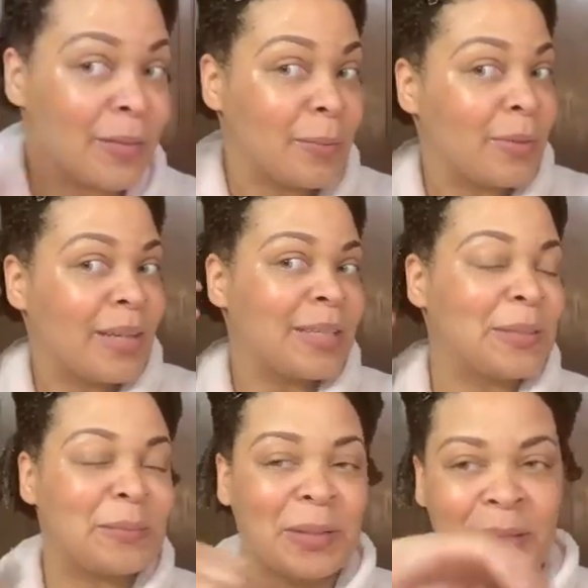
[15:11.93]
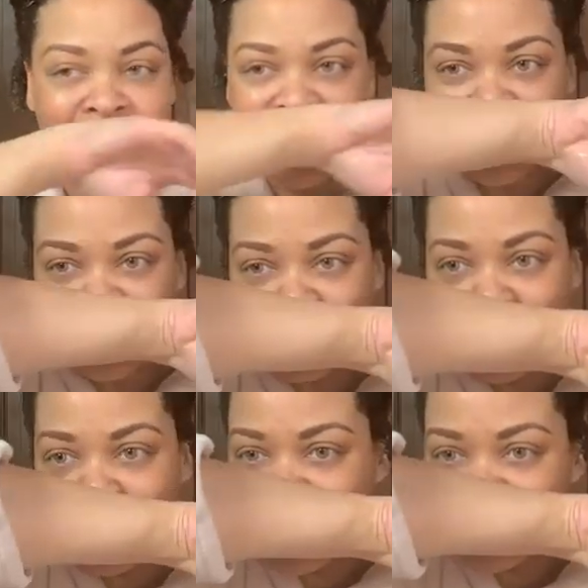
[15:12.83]
the products smell like. I can smell
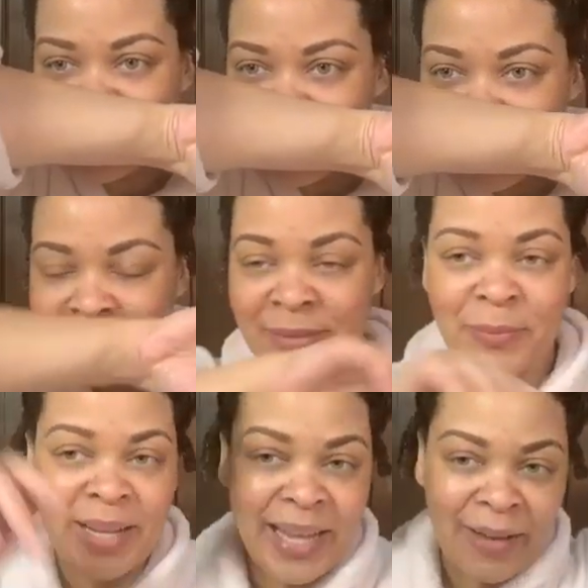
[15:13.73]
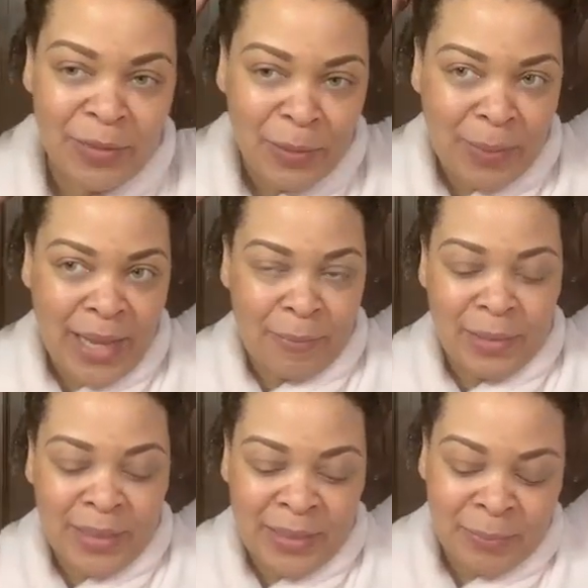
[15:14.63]
my lavender body
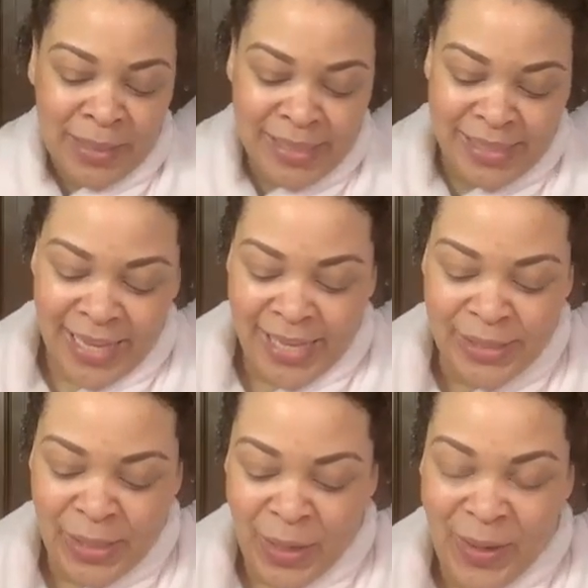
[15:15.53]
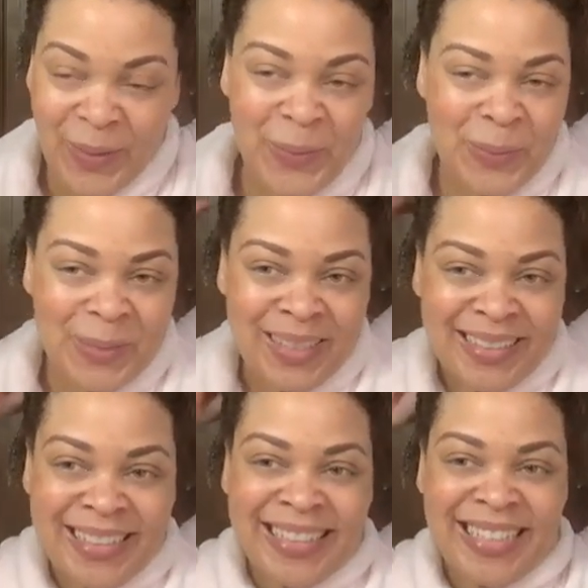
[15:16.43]
butter. Plus it has cocoa
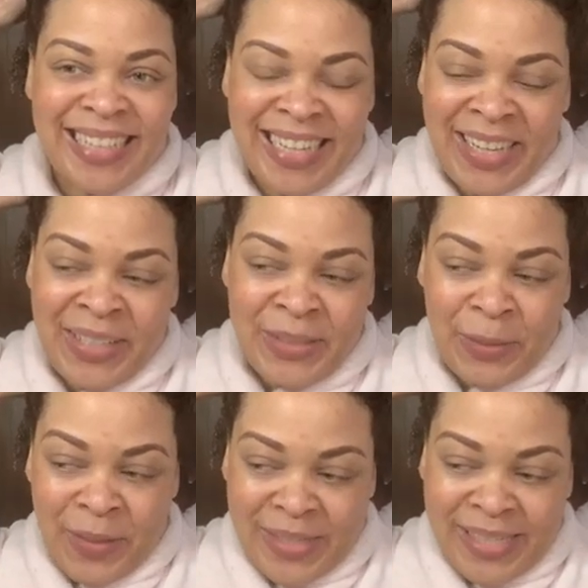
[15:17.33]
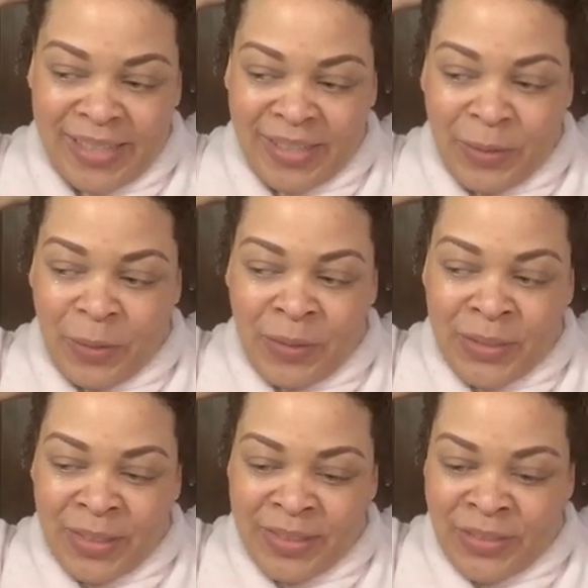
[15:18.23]
butter in it. So there's a little
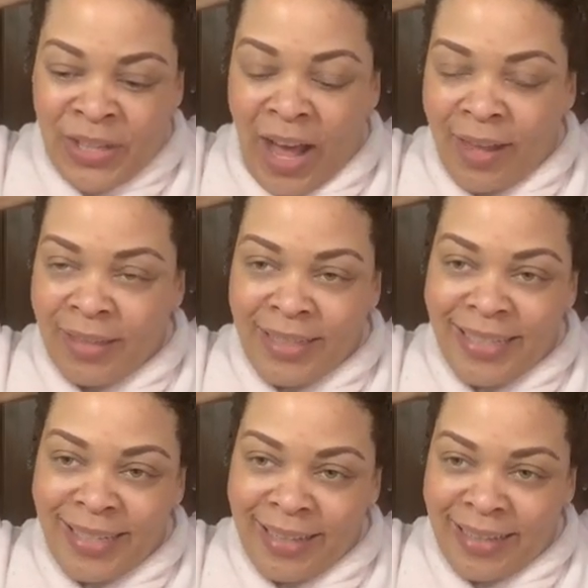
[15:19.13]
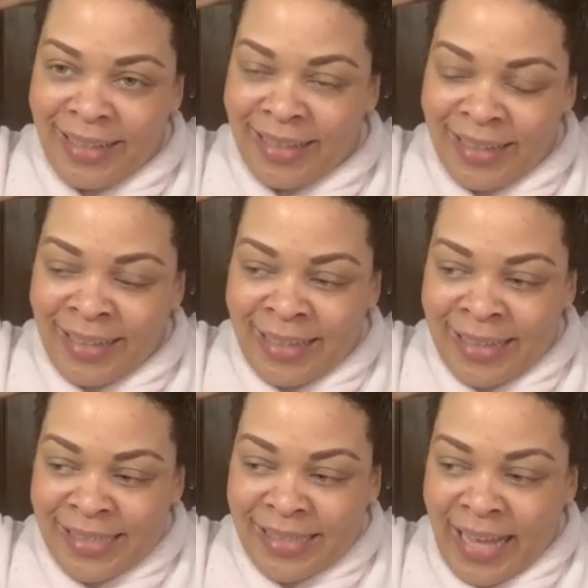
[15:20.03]
chocolatey,
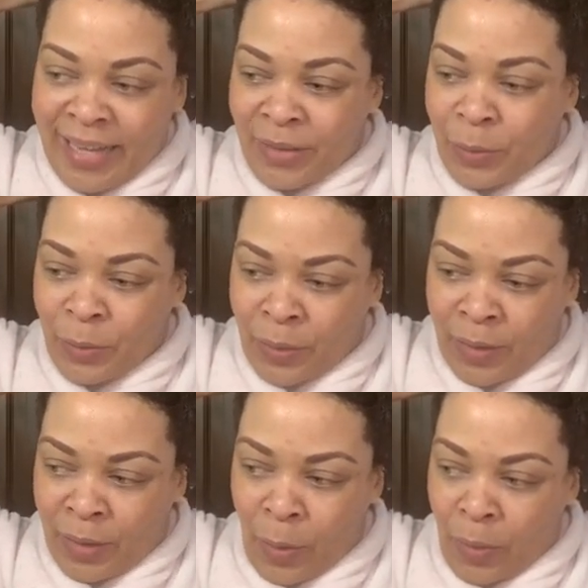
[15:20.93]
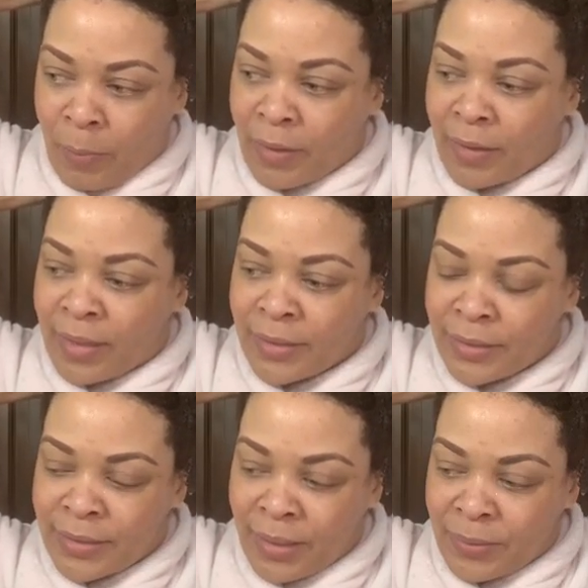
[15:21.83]
slight little cocoa butter
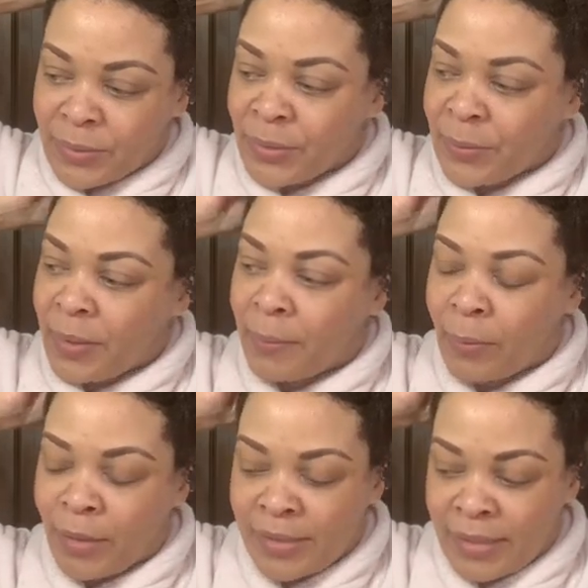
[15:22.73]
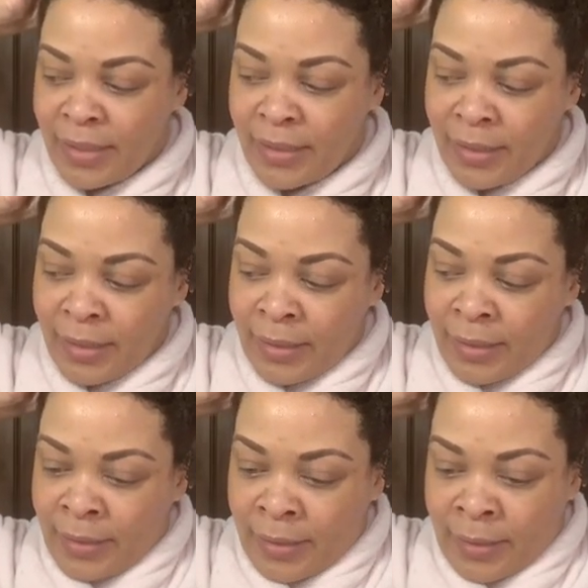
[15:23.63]
undertone to it. But once it
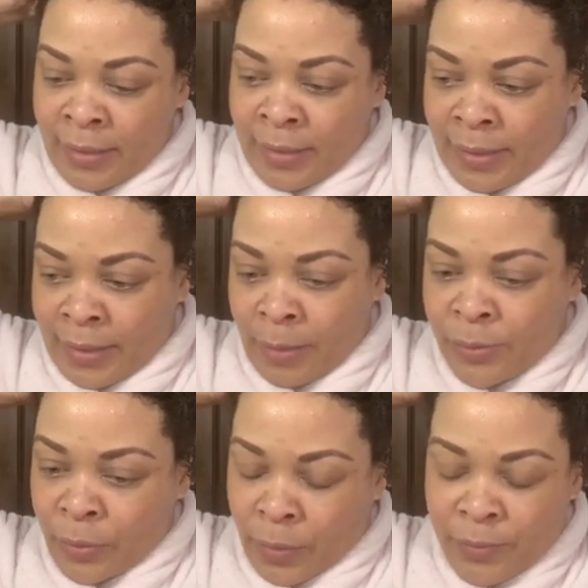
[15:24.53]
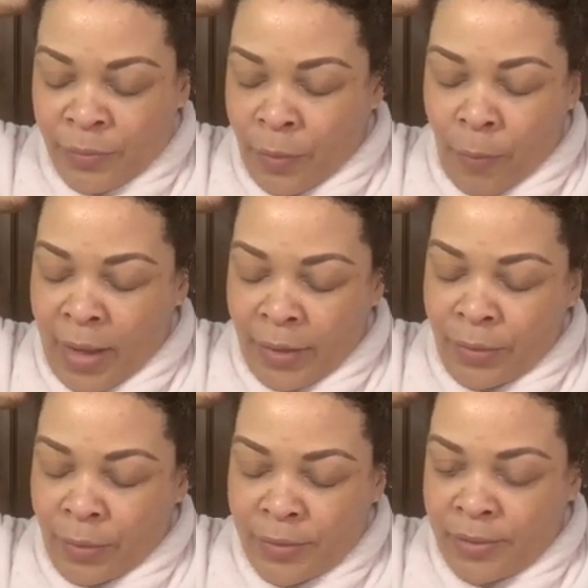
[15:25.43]
absorbs for a while, you
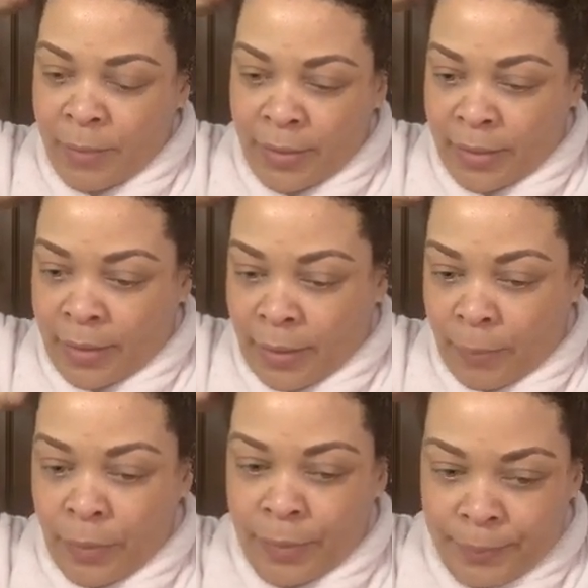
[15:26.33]
don't smell it anymore.